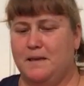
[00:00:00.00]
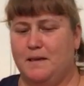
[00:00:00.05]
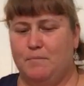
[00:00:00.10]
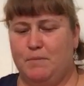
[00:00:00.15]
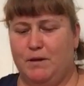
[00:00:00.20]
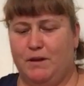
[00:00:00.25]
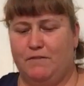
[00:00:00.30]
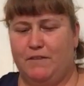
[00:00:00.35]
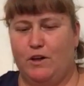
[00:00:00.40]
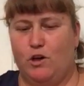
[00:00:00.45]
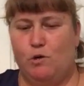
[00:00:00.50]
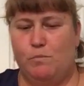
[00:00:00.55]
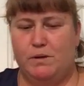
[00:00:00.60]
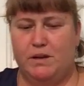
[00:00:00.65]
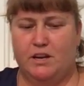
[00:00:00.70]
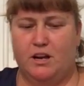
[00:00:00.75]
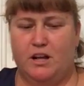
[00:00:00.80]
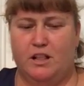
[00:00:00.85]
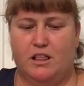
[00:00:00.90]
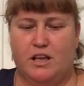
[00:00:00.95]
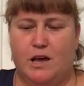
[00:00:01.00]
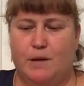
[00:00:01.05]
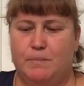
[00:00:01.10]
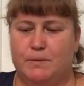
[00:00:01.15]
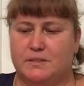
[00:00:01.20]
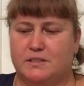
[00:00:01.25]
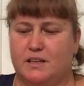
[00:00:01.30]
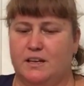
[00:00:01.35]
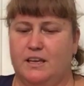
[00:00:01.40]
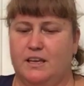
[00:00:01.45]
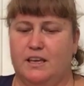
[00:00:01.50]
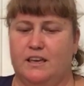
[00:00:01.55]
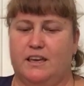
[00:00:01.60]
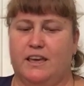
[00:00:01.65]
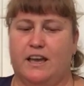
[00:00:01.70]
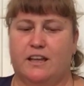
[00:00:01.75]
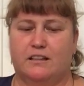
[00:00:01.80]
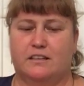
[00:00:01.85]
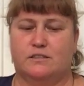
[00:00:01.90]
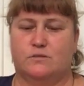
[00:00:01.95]
but if I open it all up, it's gonna get
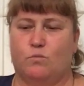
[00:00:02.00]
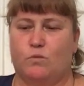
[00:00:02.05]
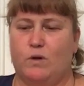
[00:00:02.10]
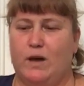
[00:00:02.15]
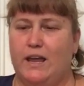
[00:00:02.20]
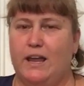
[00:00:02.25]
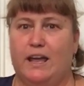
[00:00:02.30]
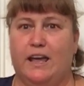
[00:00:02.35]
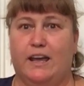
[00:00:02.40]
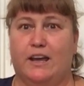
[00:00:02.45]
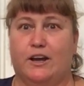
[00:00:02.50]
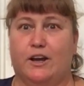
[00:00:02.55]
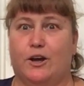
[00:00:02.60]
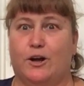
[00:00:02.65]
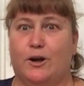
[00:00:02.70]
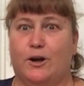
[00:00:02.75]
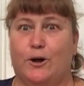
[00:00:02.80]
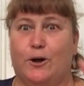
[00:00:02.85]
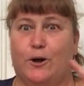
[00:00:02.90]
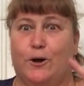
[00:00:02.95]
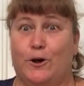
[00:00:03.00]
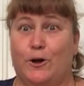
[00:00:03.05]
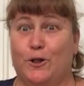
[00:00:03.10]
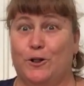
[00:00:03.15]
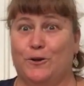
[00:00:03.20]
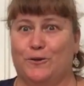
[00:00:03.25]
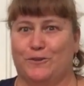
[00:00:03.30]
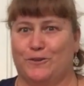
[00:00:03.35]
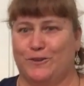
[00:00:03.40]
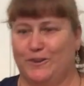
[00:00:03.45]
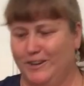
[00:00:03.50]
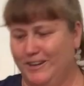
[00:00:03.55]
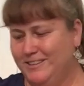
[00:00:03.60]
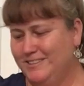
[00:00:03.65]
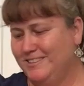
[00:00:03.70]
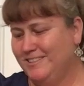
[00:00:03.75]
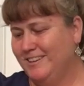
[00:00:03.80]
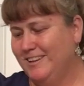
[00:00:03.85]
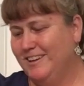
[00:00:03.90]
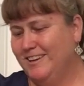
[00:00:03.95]
Kelly's white hair all over it.
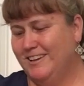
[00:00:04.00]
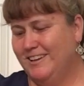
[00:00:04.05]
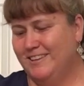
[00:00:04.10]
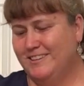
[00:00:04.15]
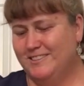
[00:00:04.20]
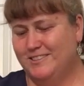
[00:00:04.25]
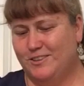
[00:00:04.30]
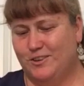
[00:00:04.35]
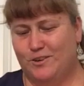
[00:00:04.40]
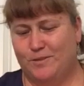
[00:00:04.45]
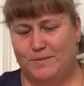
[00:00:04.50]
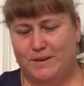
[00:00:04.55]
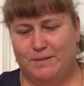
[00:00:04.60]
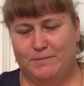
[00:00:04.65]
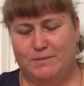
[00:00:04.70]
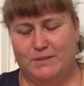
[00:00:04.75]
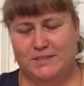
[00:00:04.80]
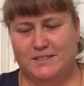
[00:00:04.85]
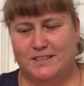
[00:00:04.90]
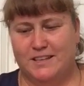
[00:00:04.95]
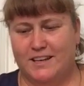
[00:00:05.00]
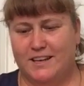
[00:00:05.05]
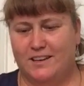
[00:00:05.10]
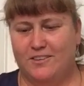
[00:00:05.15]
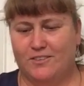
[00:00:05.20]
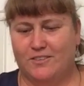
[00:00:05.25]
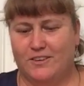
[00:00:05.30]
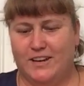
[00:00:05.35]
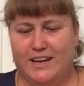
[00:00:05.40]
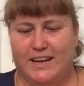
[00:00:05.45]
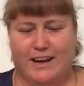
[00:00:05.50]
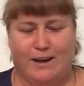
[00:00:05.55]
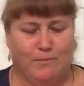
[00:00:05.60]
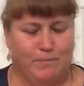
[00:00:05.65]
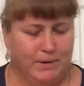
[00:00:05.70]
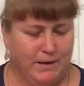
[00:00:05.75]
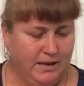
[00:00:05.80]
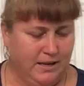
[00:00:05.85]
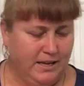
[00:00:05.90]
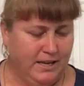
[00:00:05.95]
So I'm, I'm just not gonna do it right now,
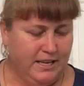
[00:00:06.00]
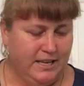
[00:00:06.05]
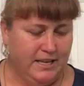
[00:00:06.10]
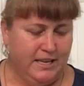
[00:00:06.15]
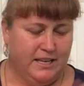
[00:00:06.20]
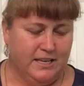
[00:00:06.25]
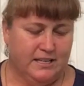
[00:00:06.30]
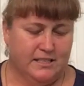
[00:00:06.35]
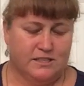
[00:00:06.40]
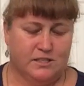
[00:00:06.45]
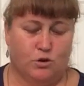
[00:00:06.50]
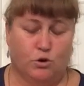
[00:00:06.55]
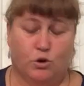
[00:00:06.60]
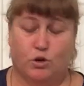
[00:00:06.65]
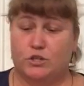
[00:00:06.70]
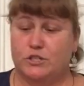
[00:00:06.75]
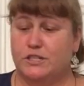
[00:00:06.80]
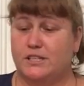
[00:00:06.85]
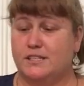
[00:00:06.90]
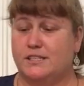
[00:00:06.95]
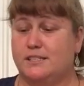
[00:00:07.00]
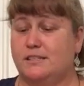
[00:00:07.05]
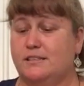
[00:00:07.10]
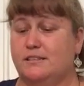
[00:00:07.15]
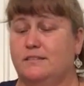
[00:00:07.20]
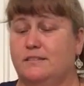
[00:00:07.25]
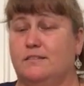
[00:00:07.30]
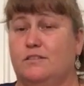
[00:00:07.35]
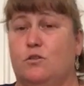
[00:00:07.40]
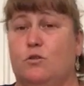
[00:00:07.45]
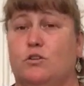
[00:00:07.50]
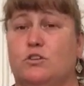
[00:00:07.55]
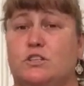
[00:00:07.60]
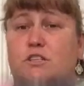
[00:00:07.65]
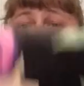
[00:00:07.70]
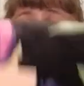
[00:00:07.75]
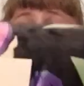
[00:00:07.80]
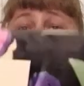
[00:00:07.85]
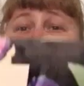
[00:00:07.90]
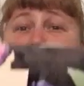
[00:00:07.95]
but it is gorgeous, gorgeous,
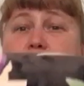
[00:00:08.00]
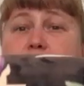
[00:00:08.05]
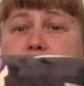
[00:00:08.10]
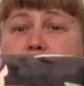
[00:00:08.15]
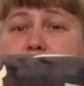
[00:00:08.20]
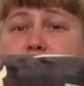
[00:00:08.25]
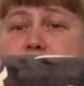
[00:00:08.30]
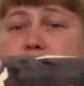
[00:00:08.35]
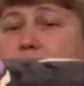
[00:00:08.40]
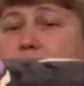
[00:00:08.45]
gorgeous.